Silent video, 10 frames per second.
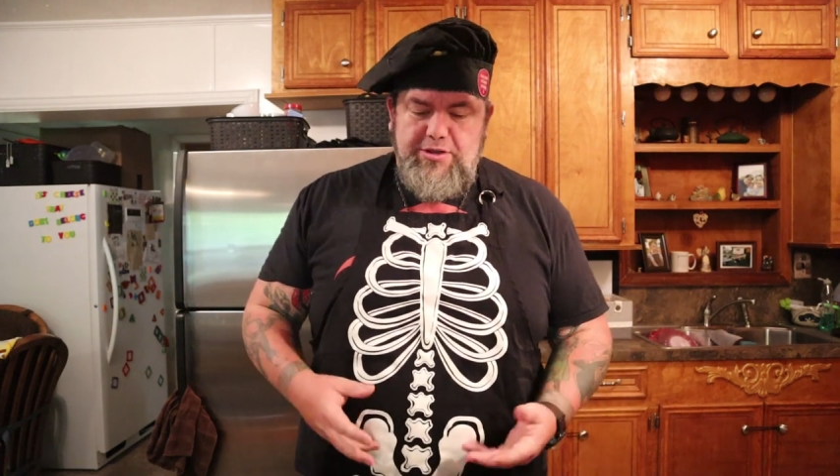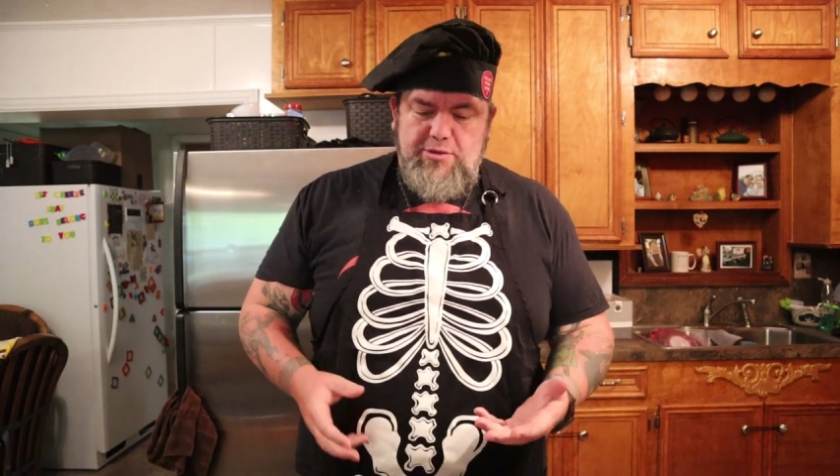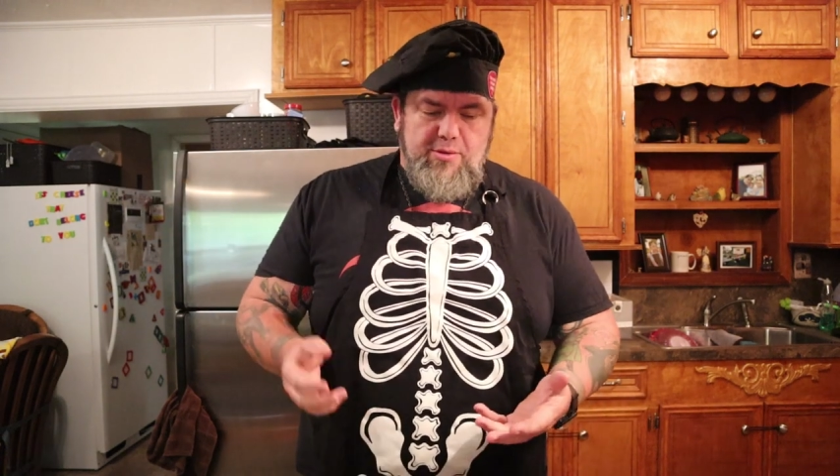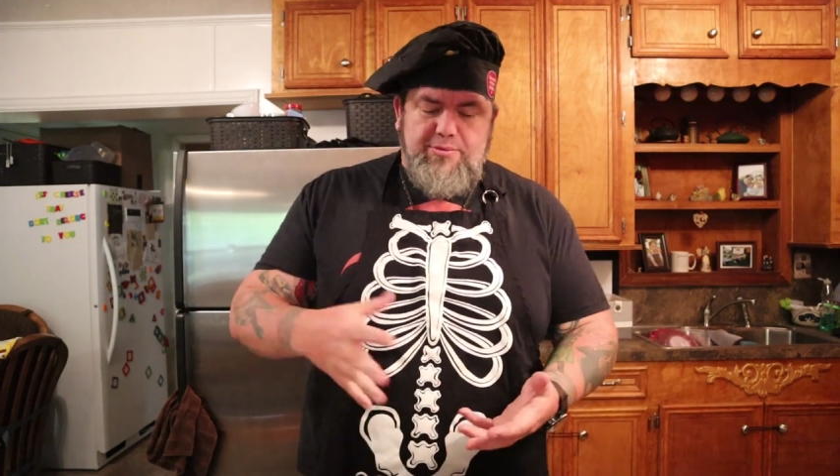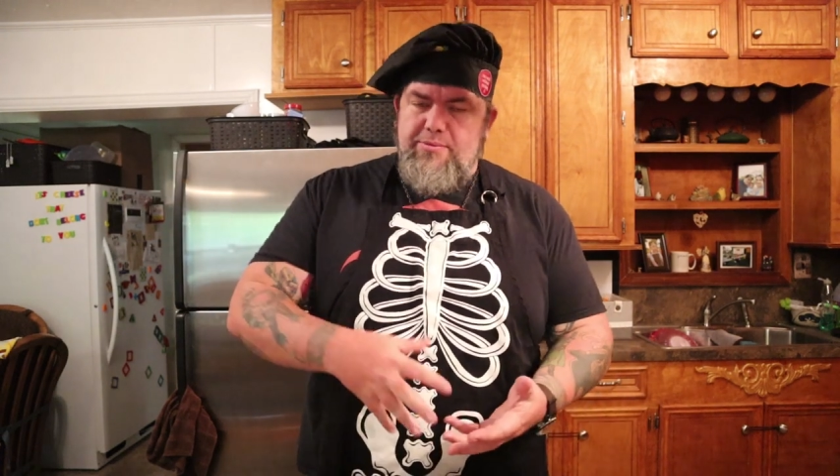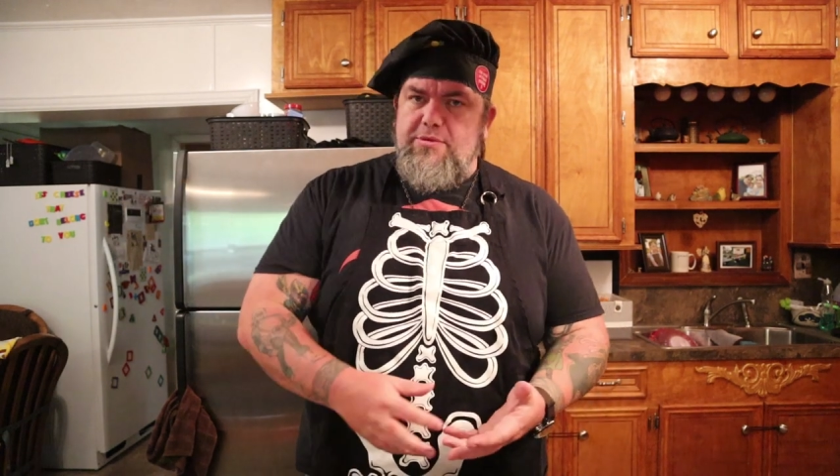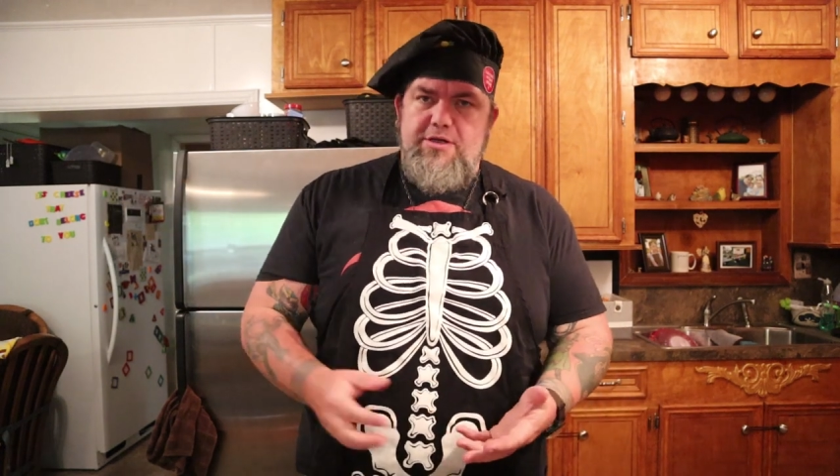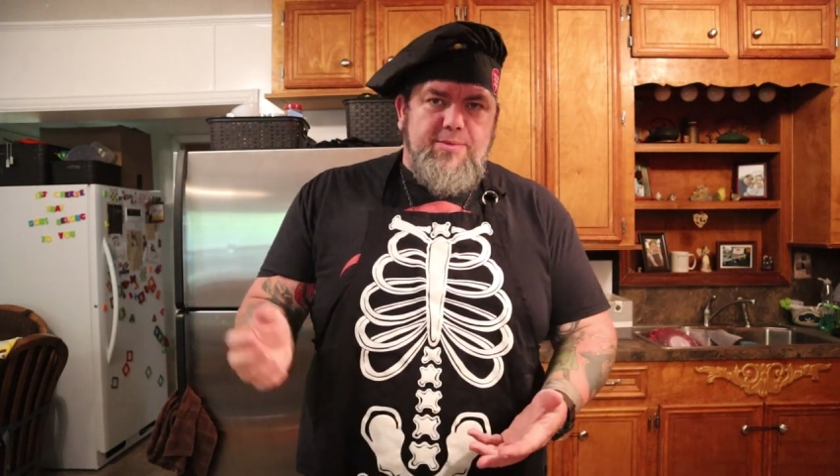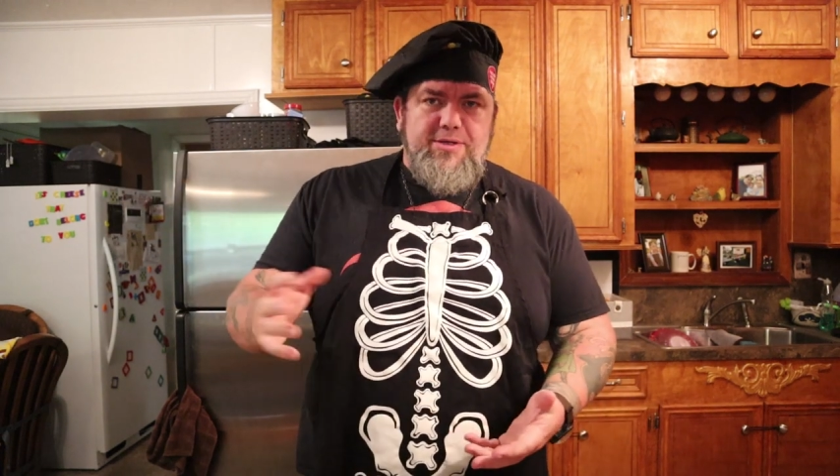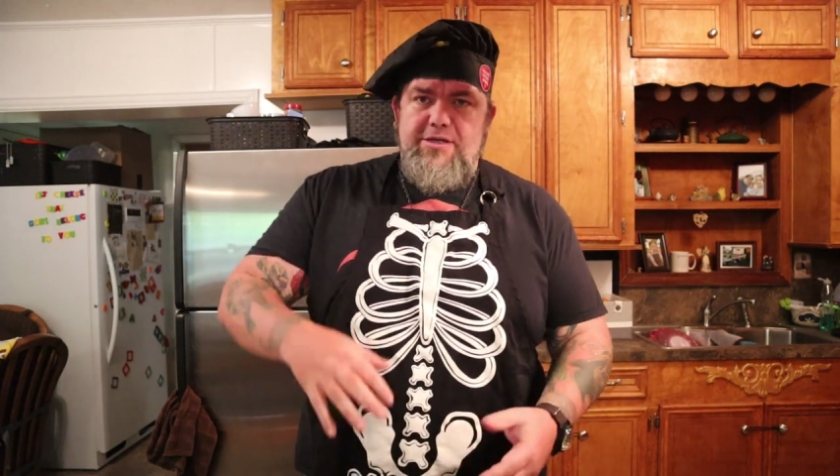just throw
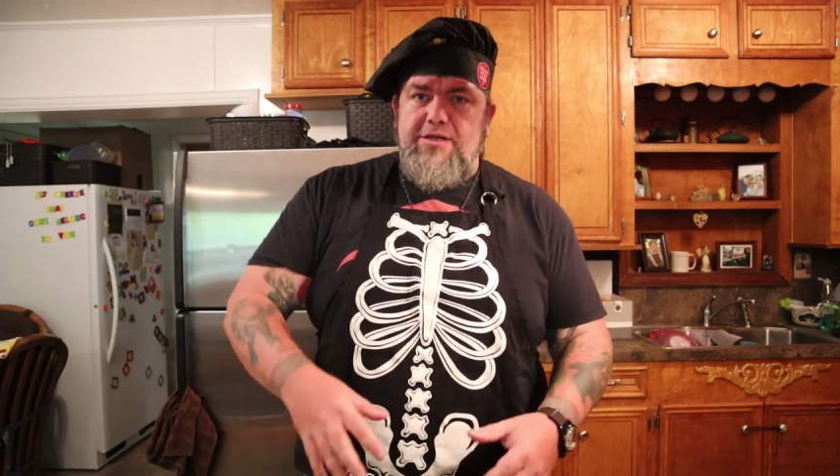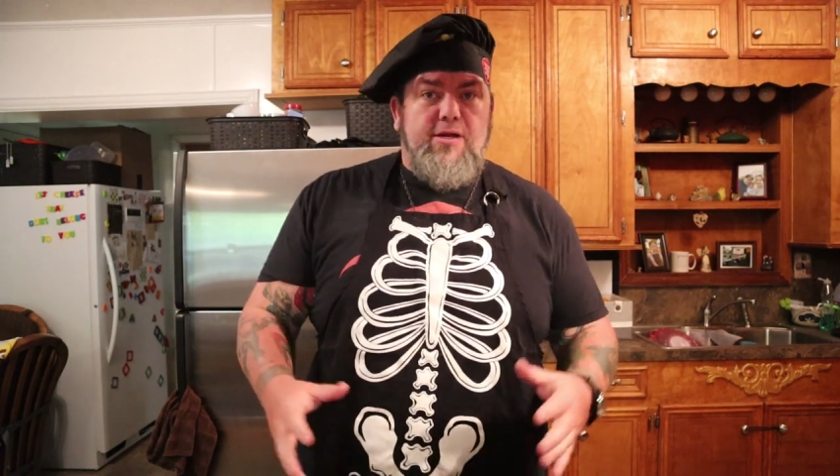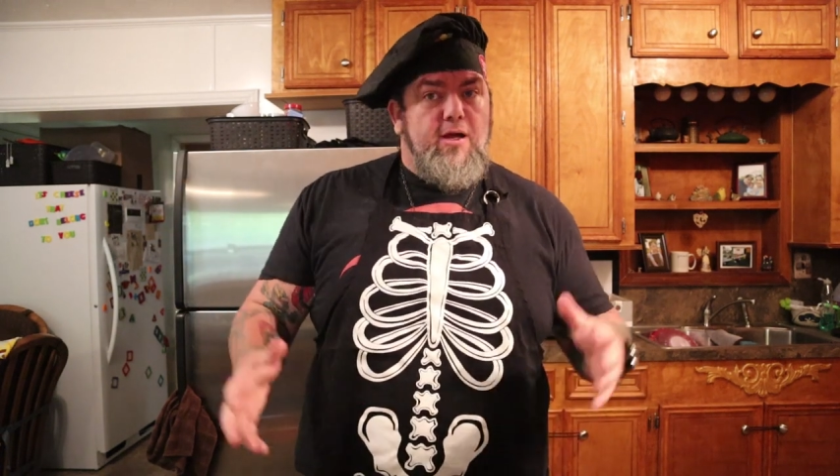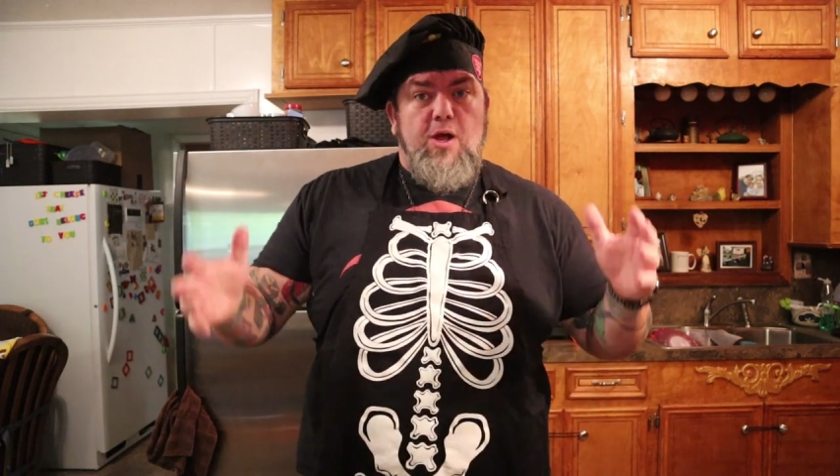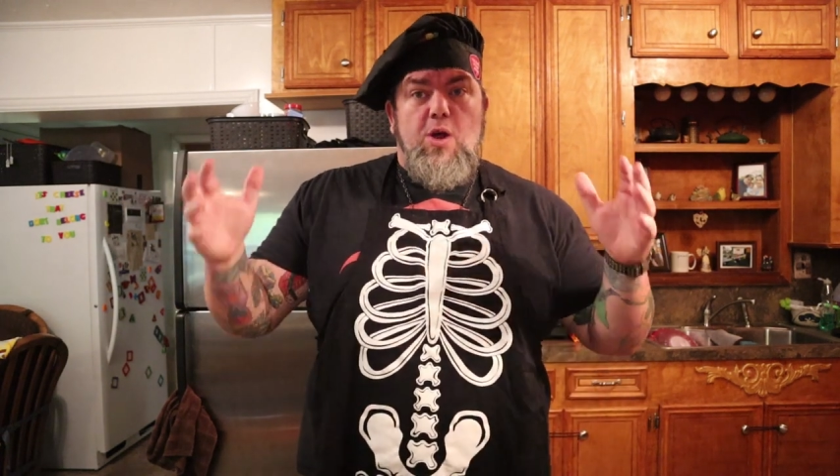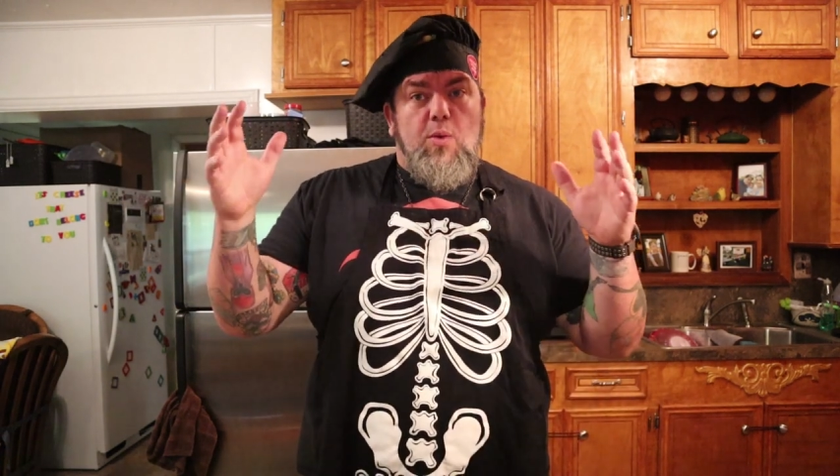chips and cheese on it.